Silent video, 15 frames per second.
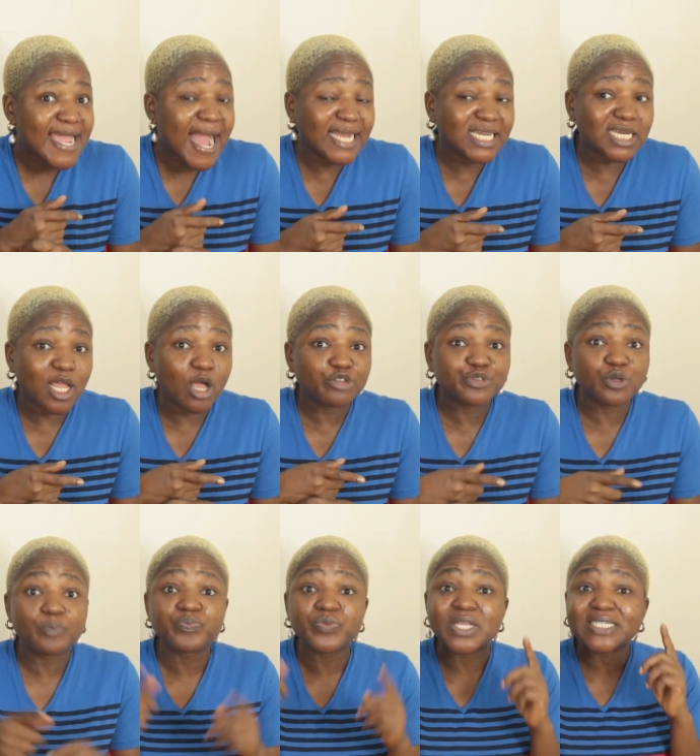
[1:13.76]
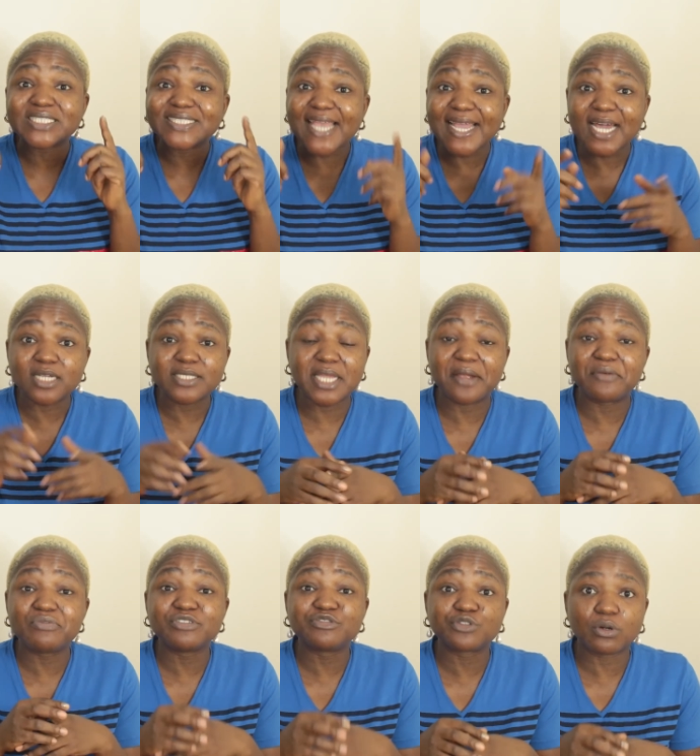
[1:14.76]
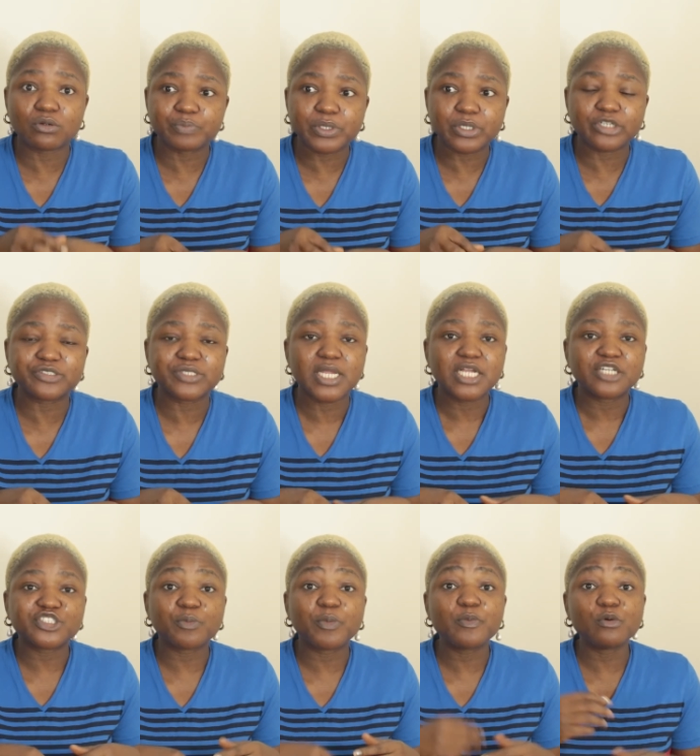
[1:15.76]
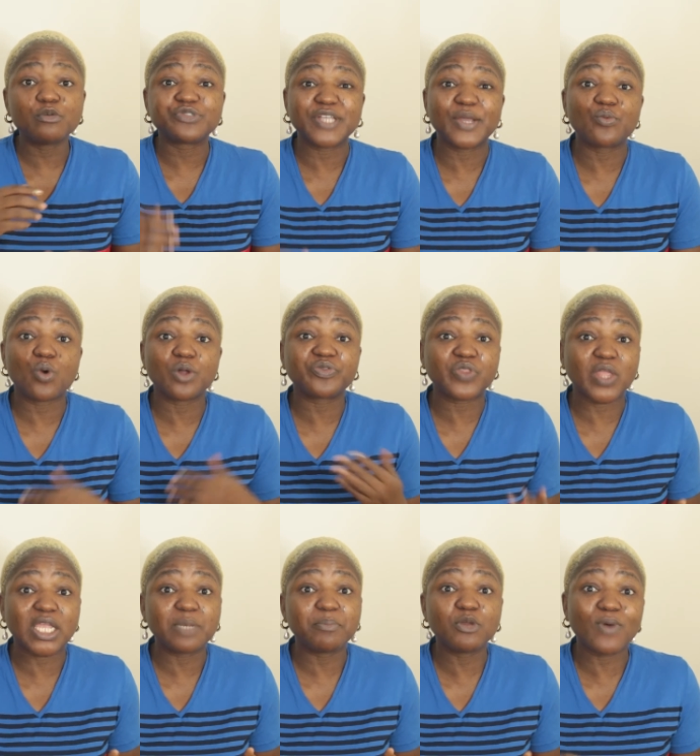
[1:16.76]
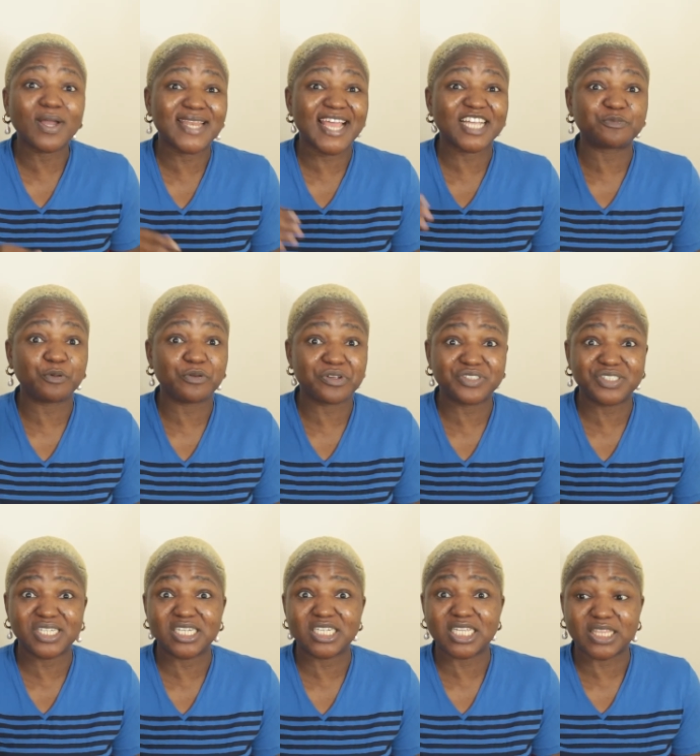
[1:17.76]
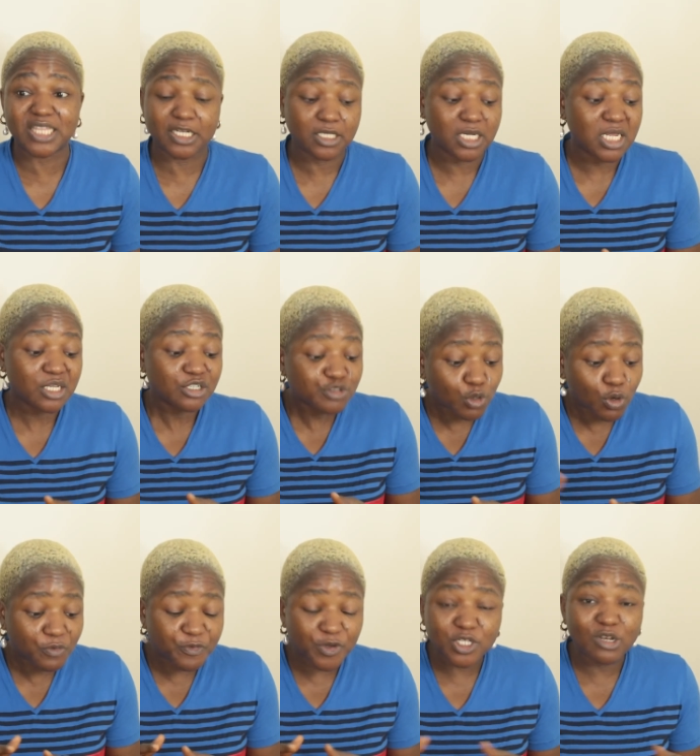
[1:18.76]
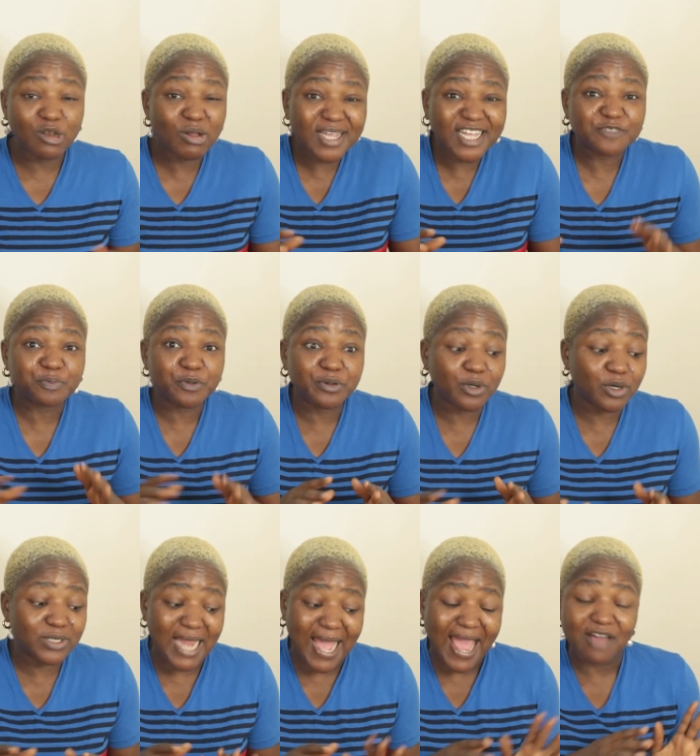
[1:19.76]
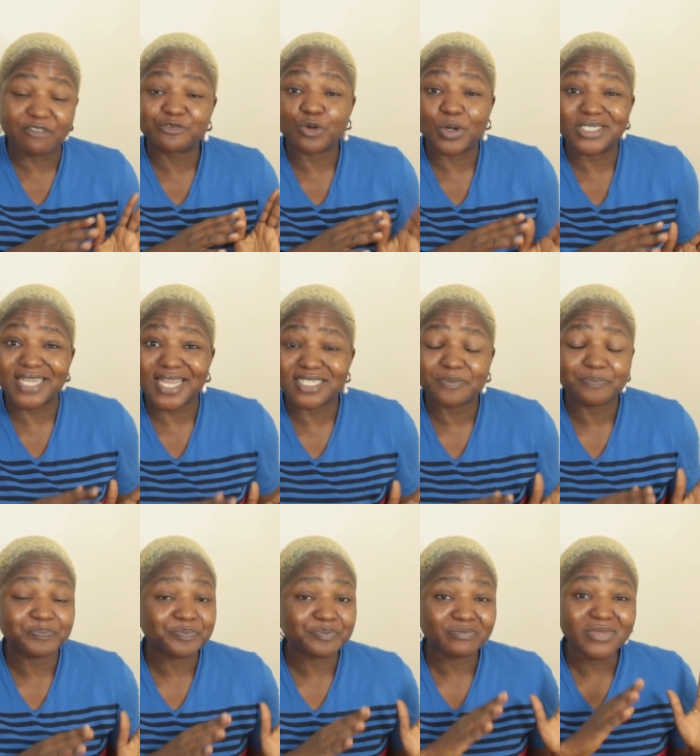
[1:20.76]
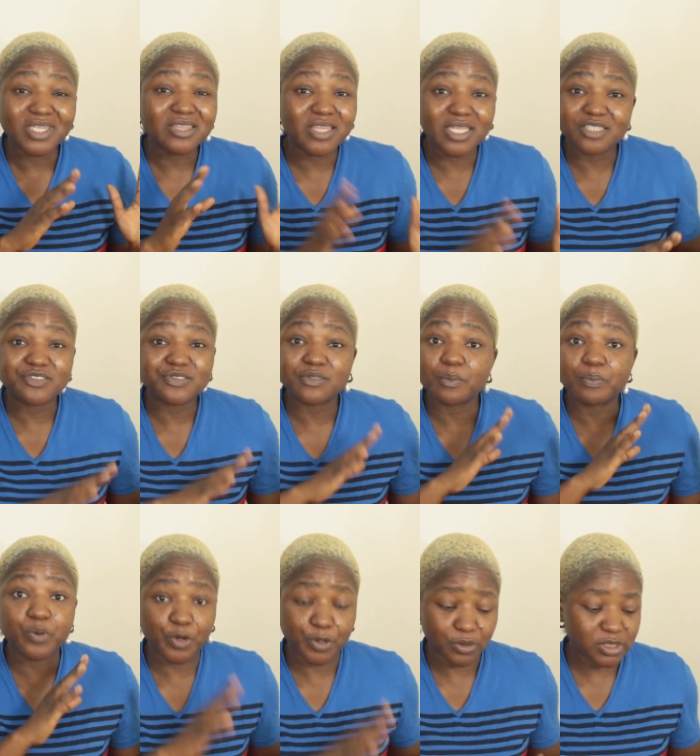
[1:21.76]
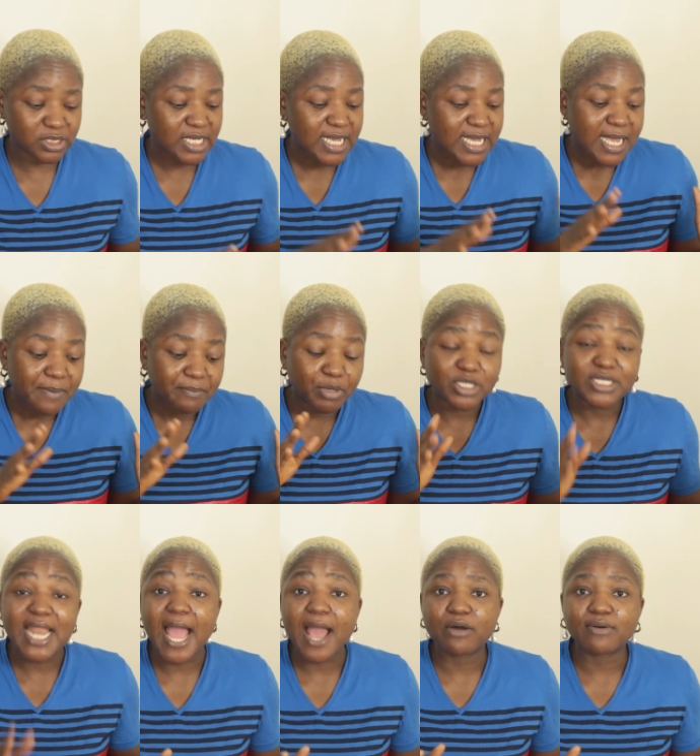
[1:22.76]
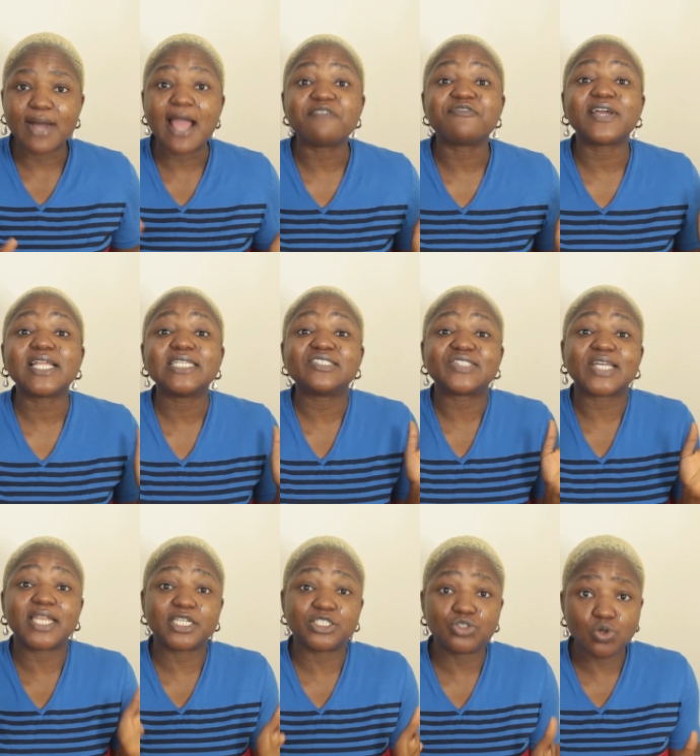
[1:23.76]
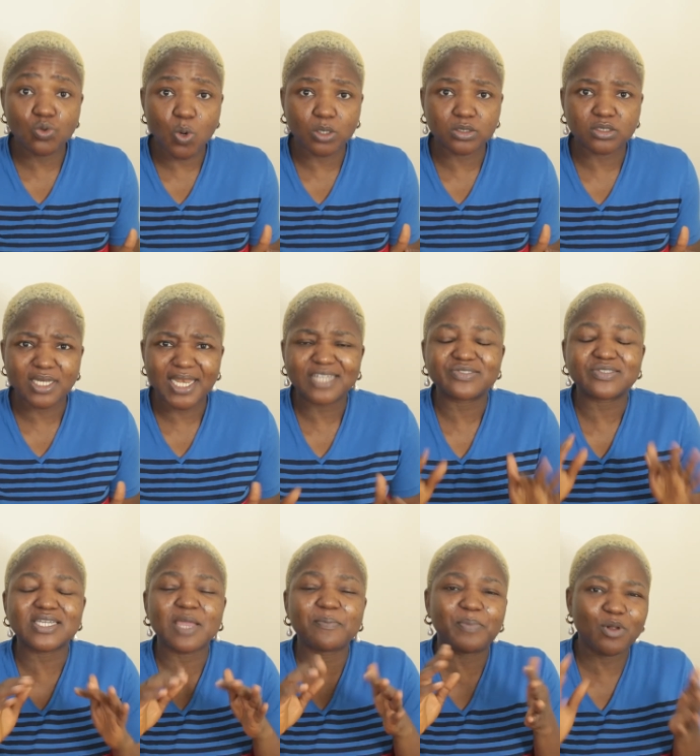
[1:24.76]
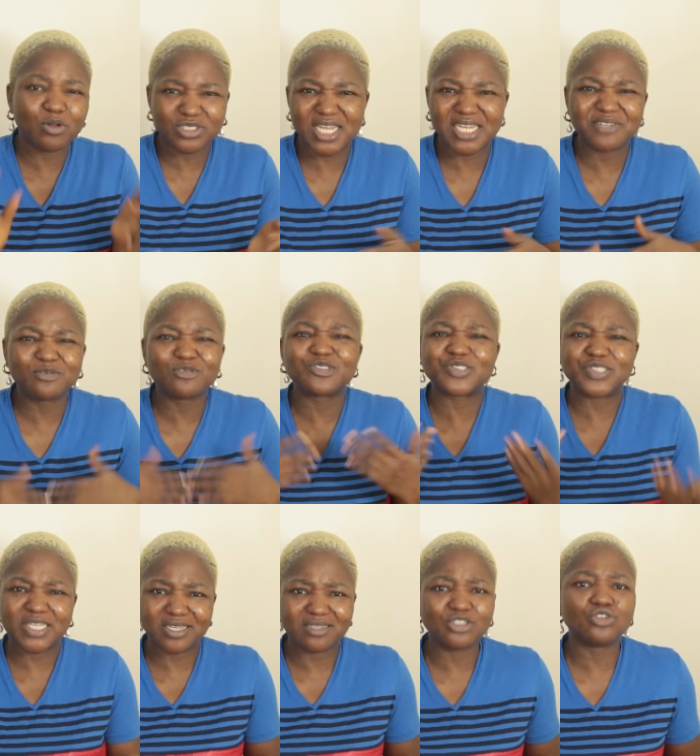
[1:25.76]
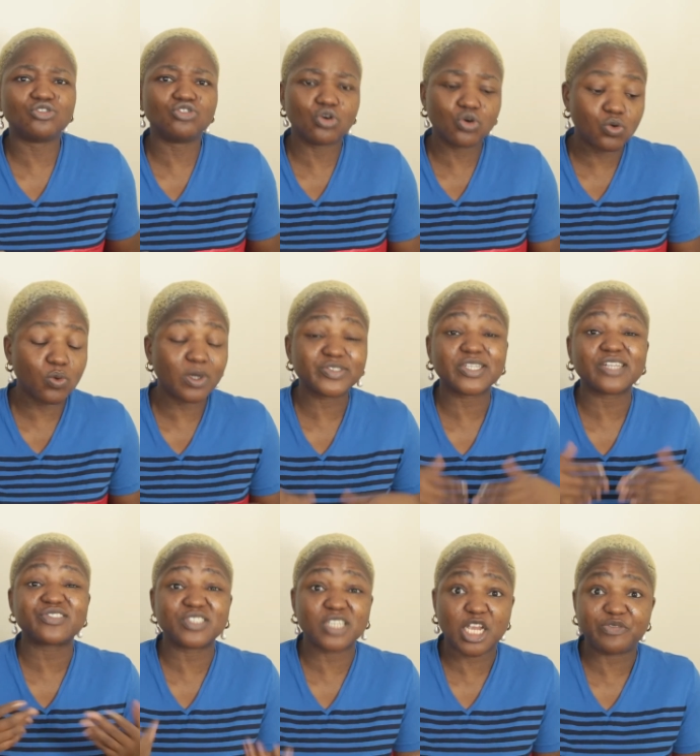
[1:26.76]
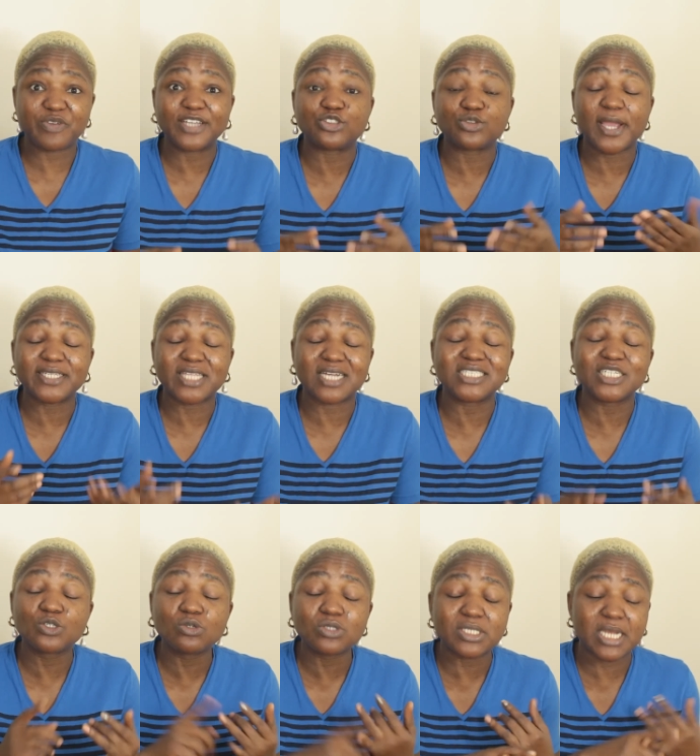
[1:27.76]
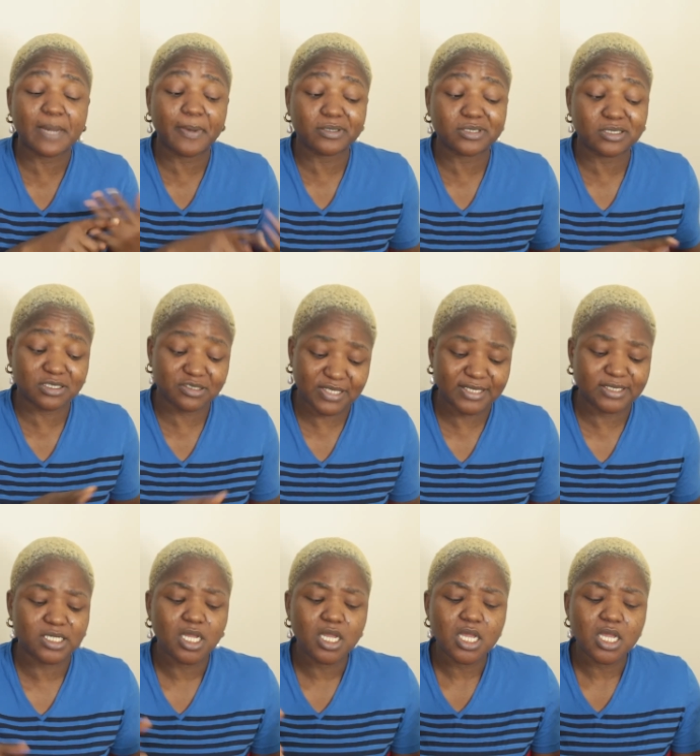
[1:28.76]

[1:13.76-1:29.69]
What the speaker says: and then I also check out their result, because some people will say one thing, meanwhile they're experiencing another thing. So for the longest period, I avoided these products. But now I finally decided, you know what, let's take a plunge and even see, worst case scenario if I try it. And the good thing about it is that,